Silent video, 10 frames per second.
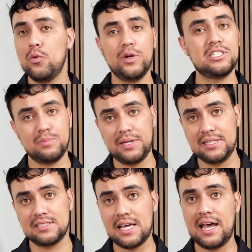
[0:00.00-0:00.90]
which
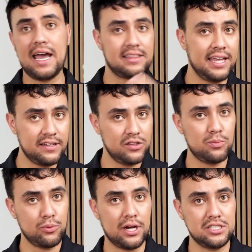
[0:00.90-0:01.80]
means that at the end of
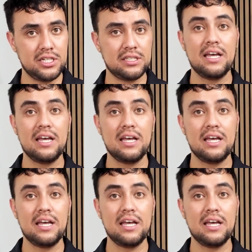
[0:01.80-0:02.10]
the project,